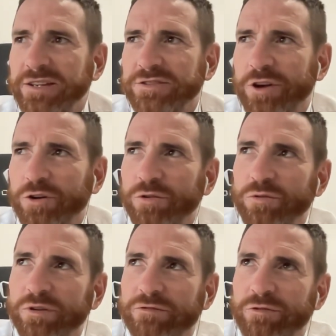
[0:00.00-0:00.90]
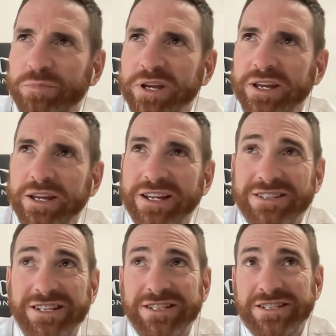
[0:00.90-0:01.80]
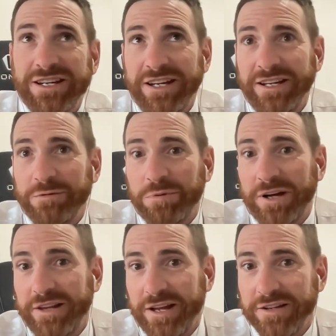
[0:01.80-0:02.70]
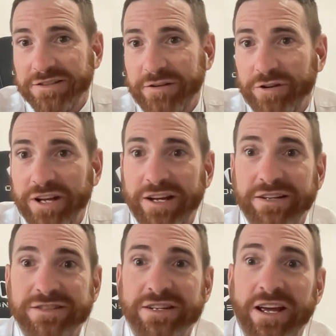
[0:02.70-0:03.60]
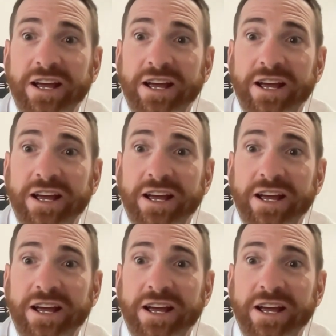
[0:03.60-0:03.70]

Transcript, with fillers: So for me at 16 to play the under 17s,